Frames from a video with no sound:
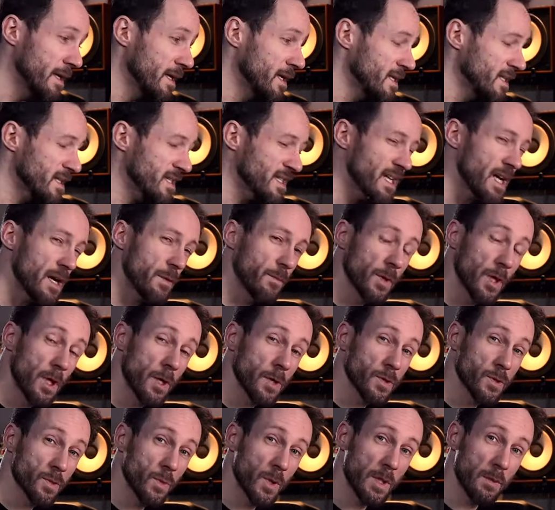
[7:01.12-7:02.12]
Same
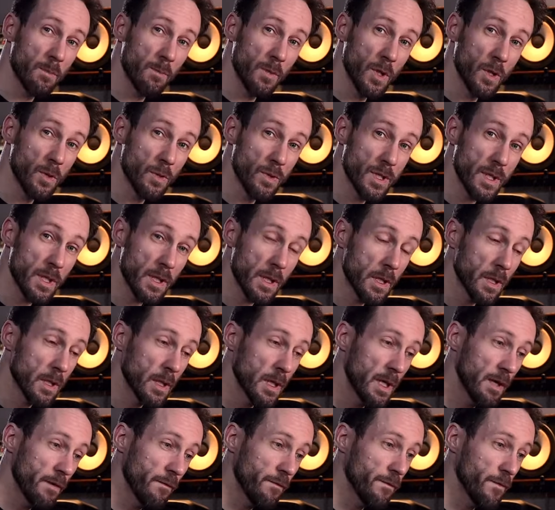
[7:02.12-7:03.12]
goes with music.
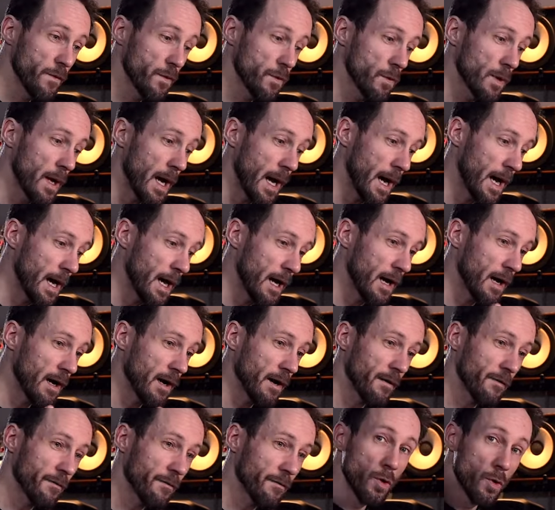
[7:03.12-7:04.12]
If you
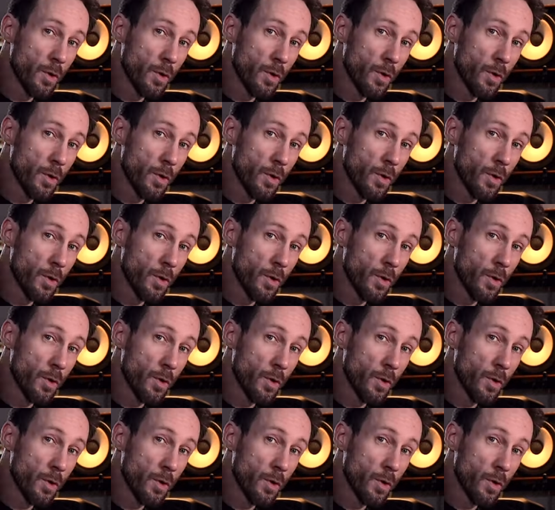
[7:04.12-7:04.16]
have